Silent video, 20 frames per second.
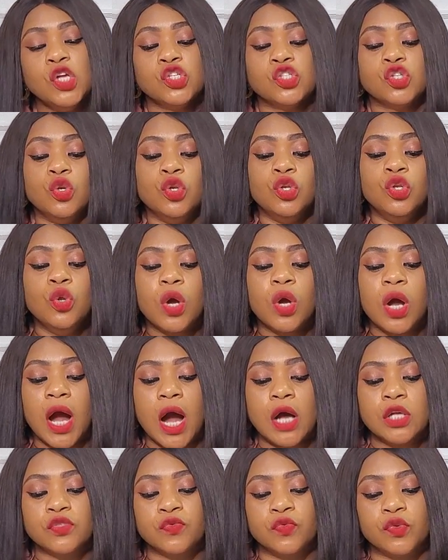So look
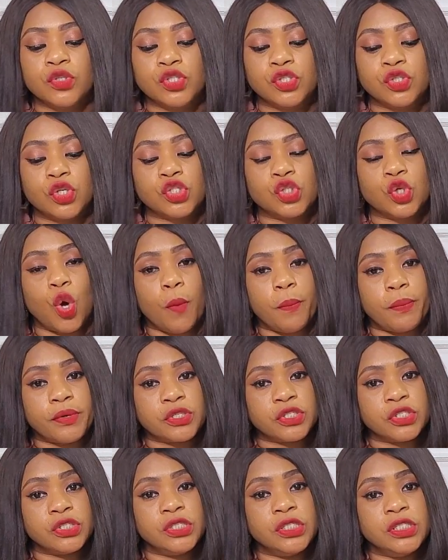out for such
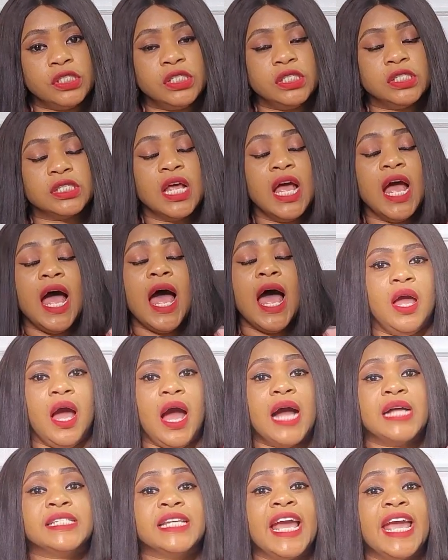opportunities.
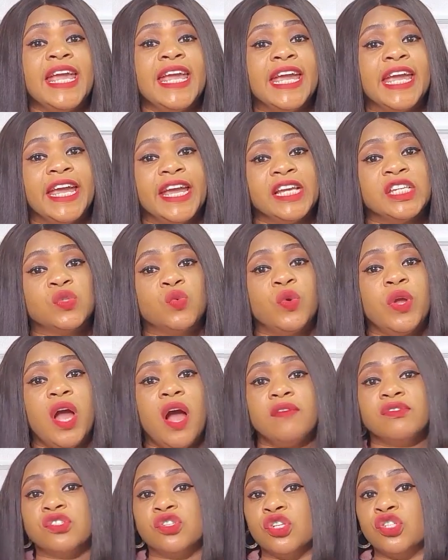At Ehi Kings, we
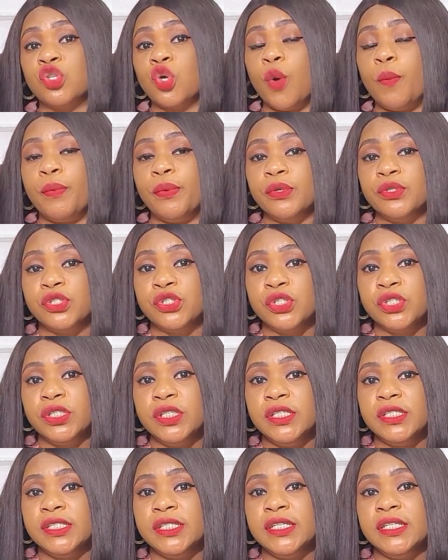have such
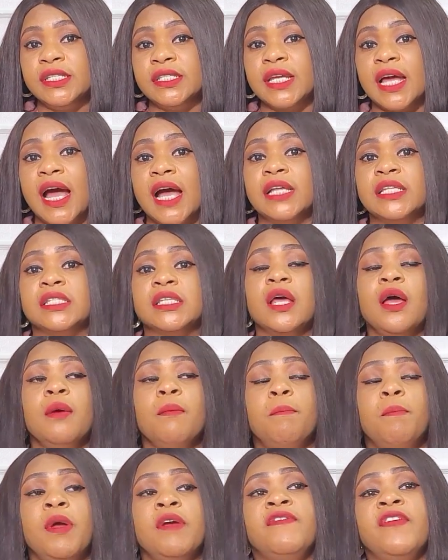opportunities as
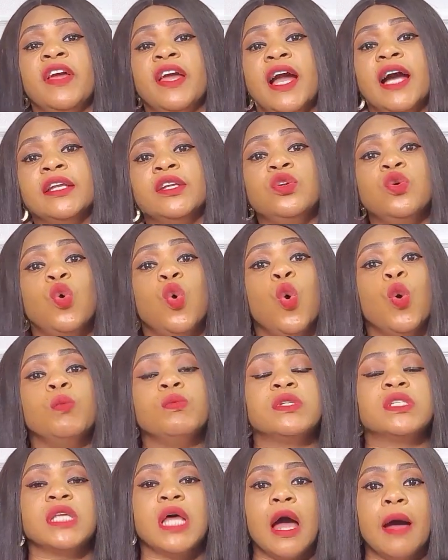Perfect Garden
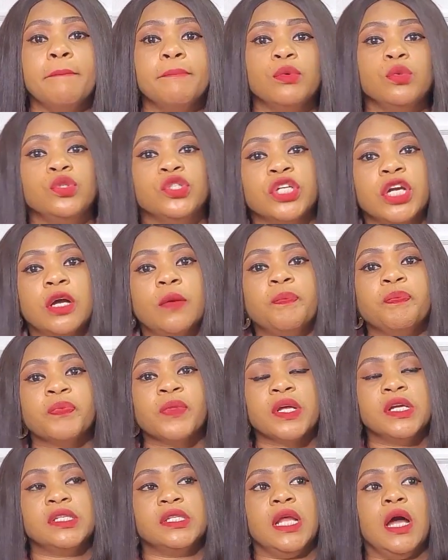Homes Abuja.
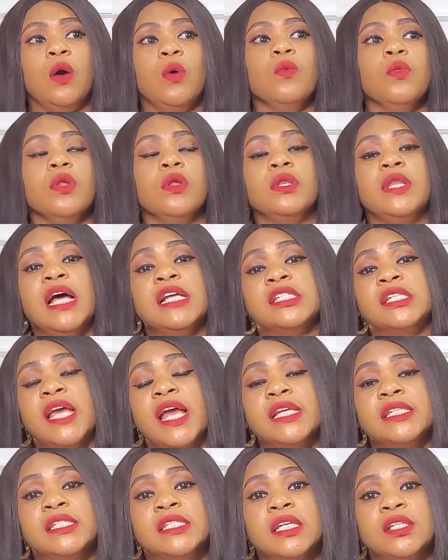Now,
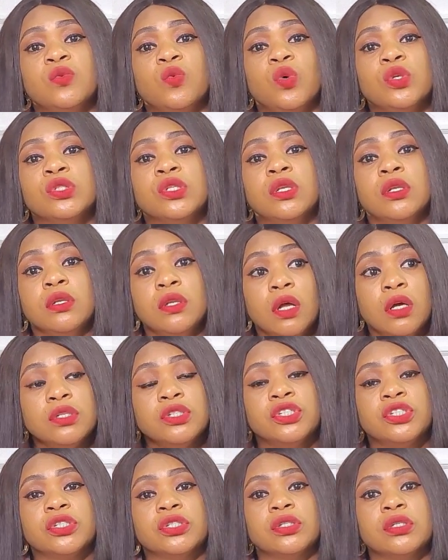that estate was
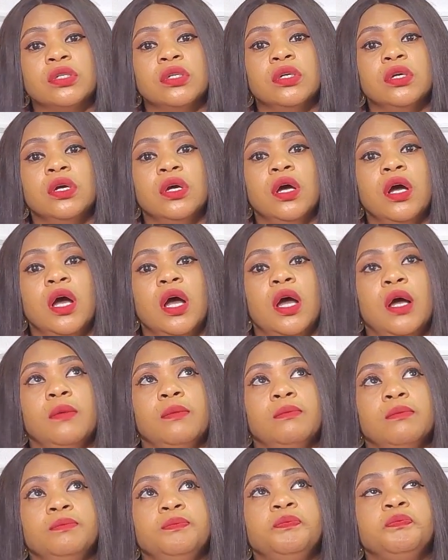launched
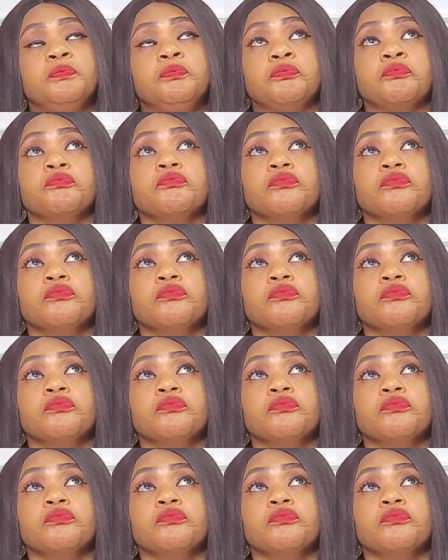um,